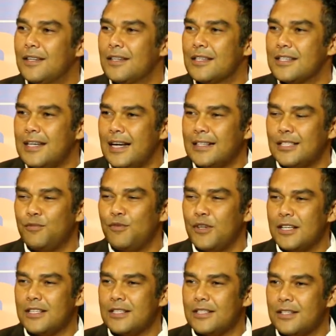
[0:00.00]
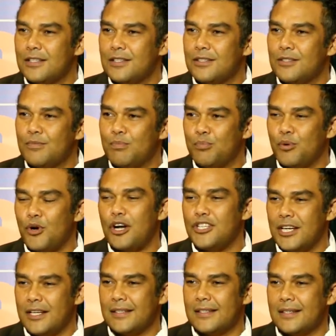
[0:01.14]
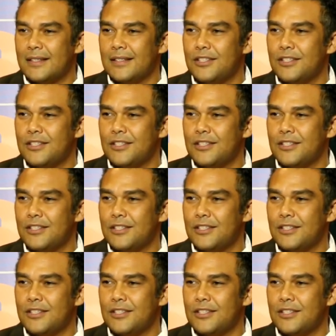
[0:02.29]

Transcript: the scientific project